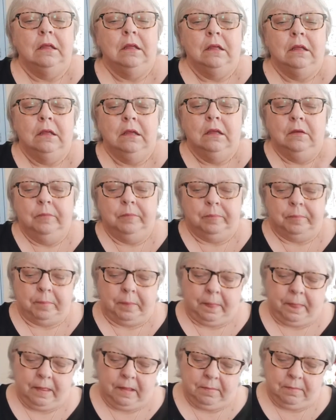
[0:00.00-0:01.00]
Hey,
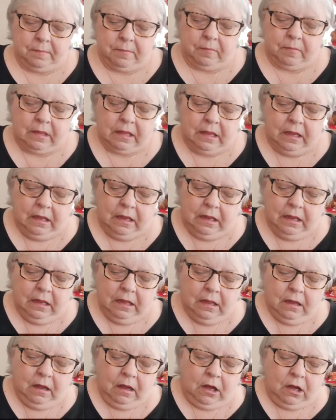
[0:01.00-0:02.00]
Nate.
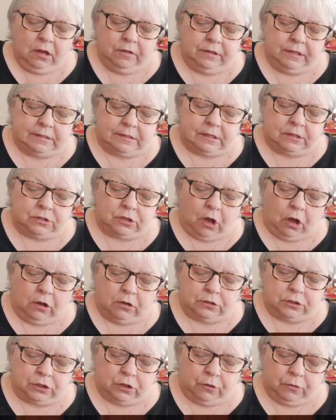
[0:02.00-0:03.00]
Uh, this is
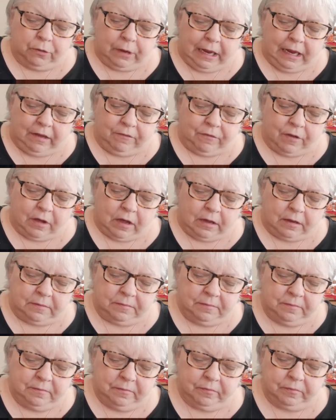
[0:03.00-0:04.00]
also
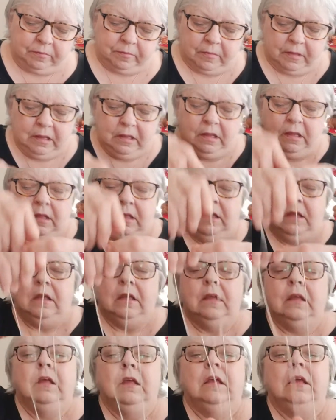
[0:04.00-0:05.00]
Avon,
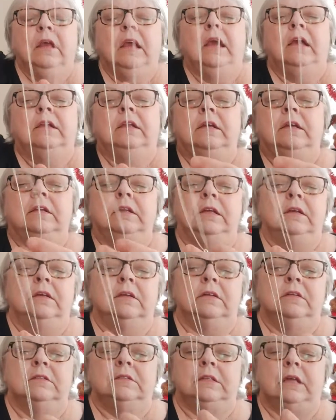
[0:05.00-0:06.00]
and it
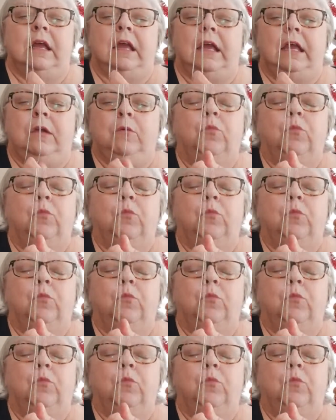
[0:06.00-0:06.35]
is a